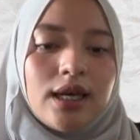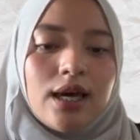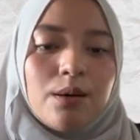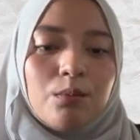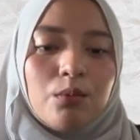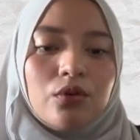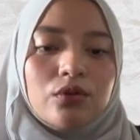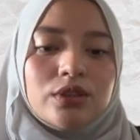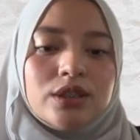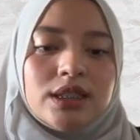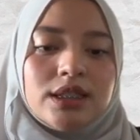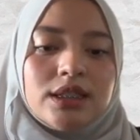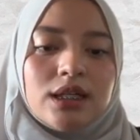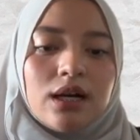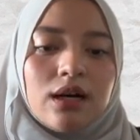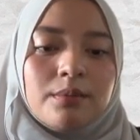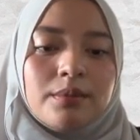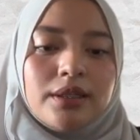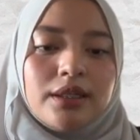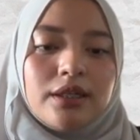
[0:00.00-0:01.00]
molten
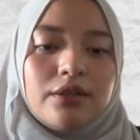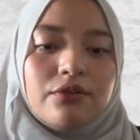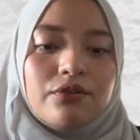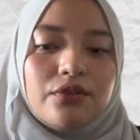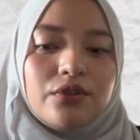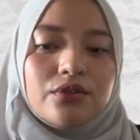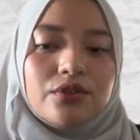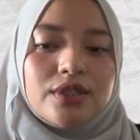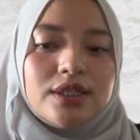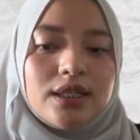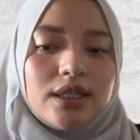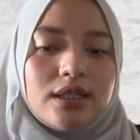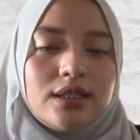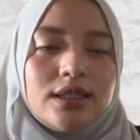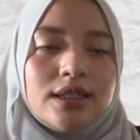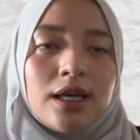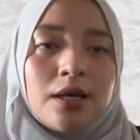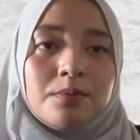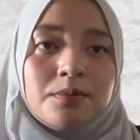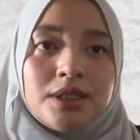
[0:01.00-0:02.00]
carbonate fuel
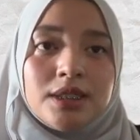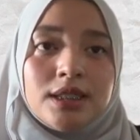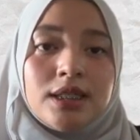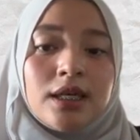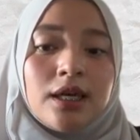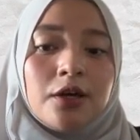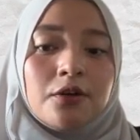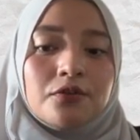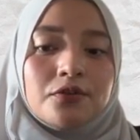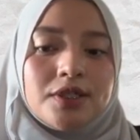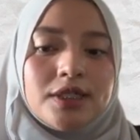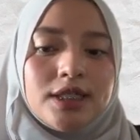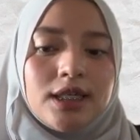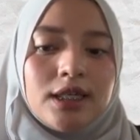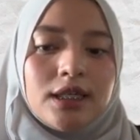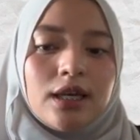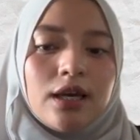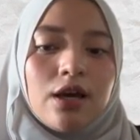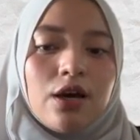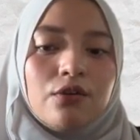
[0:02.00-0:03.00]
cells,
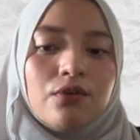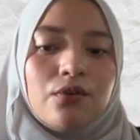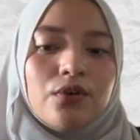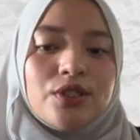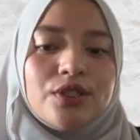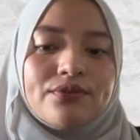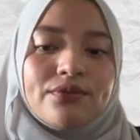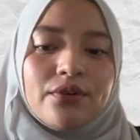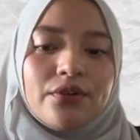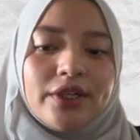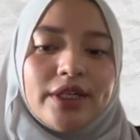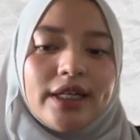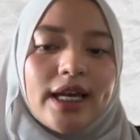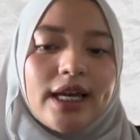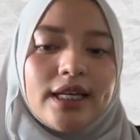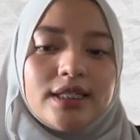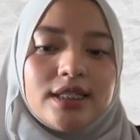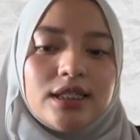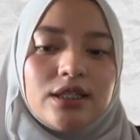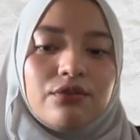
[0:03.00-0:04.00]
MCFC, phosphoric
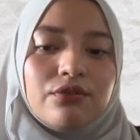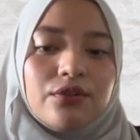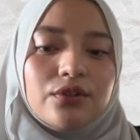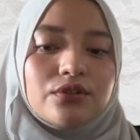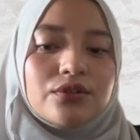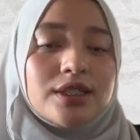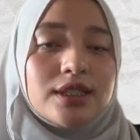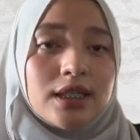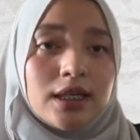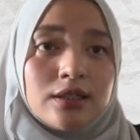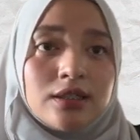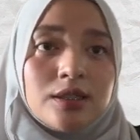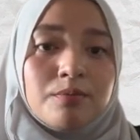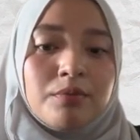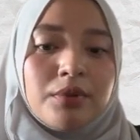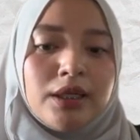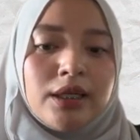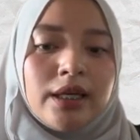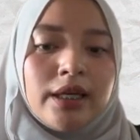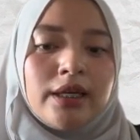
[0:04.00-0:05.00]
acid fuel cells,
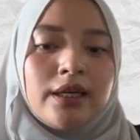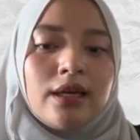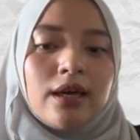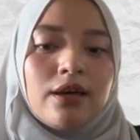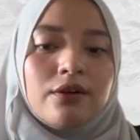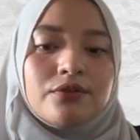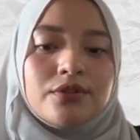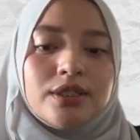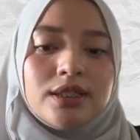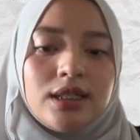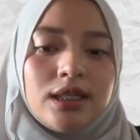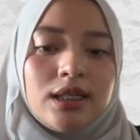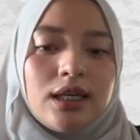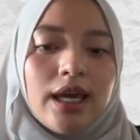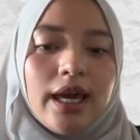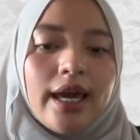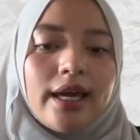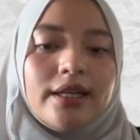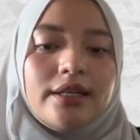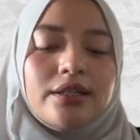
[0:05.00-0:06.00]
PAFC,
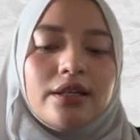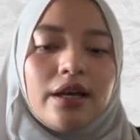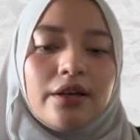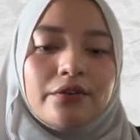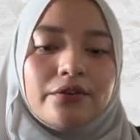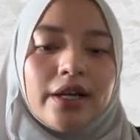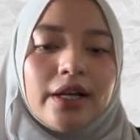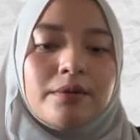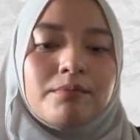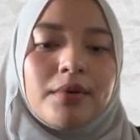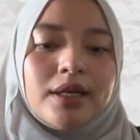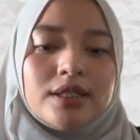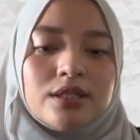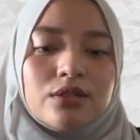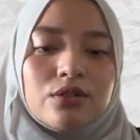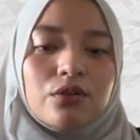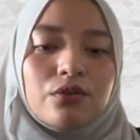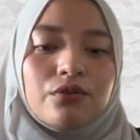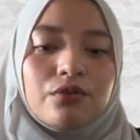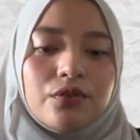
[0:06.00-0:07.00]
and direct
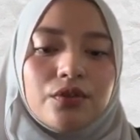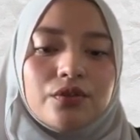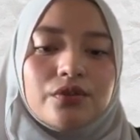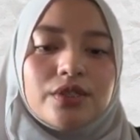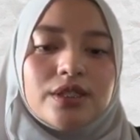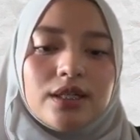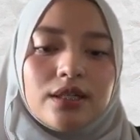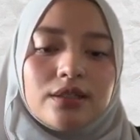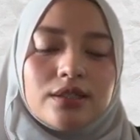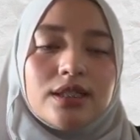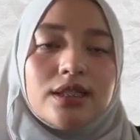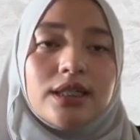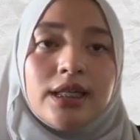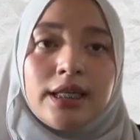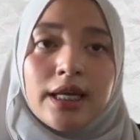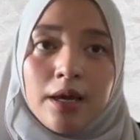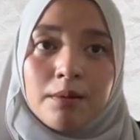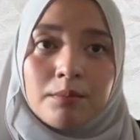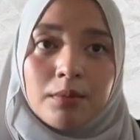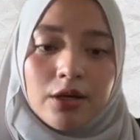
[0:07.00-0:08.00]
methanol fuel cells,
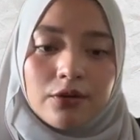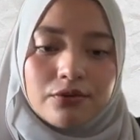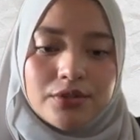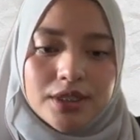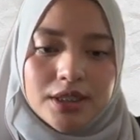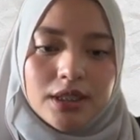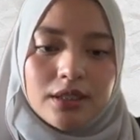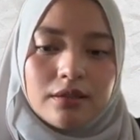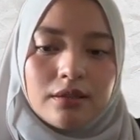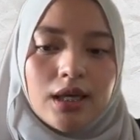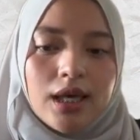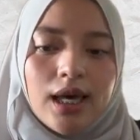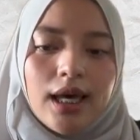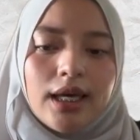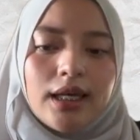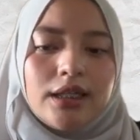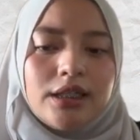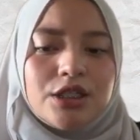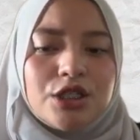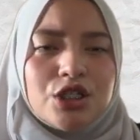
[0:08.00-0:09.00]
DMFC.
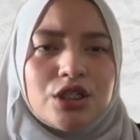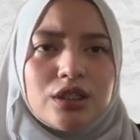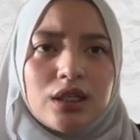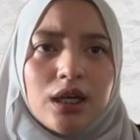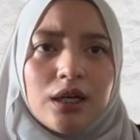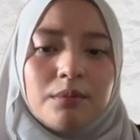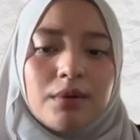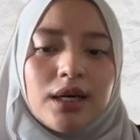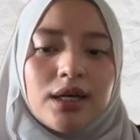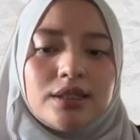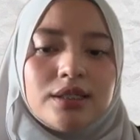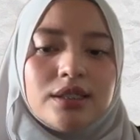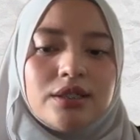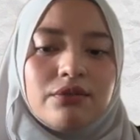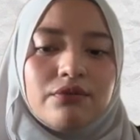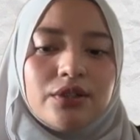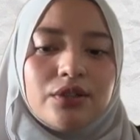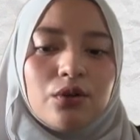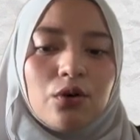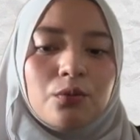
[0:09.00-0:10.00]
Each type has
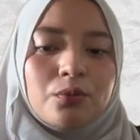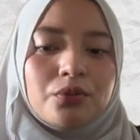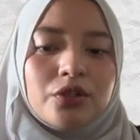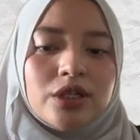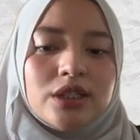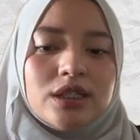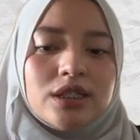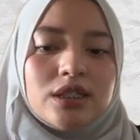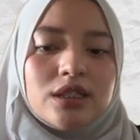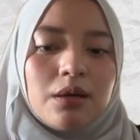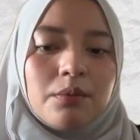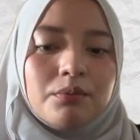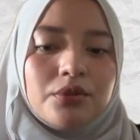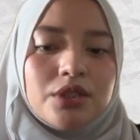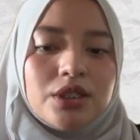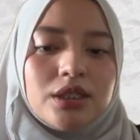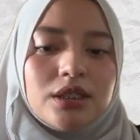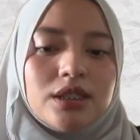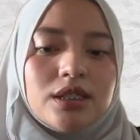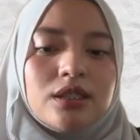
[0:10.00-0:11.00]
different operating
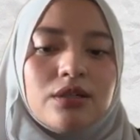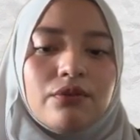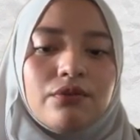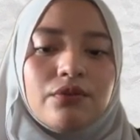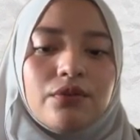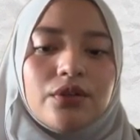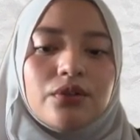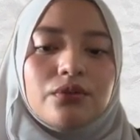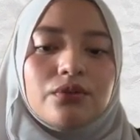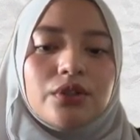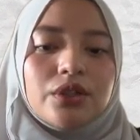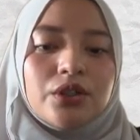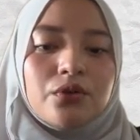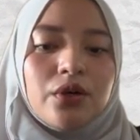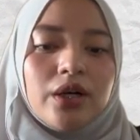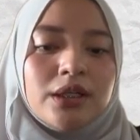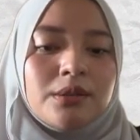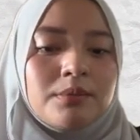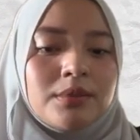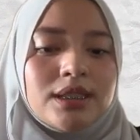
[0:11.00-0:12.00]
temperatures, fuel
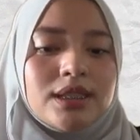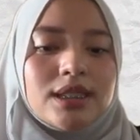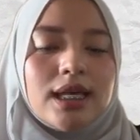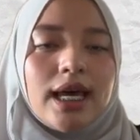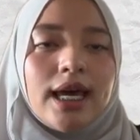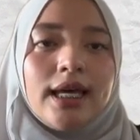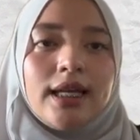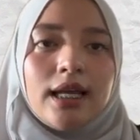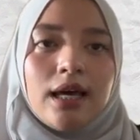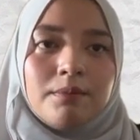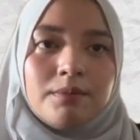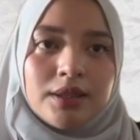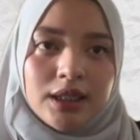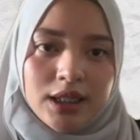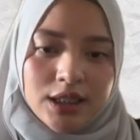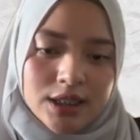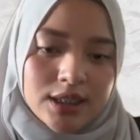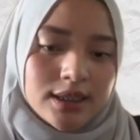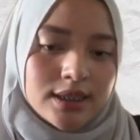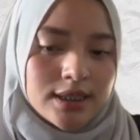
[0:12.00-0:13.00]
requirements, and
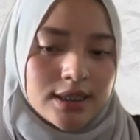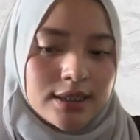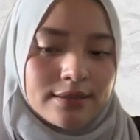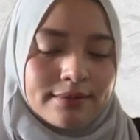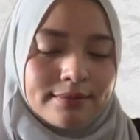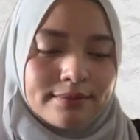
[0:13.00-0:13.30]
applications.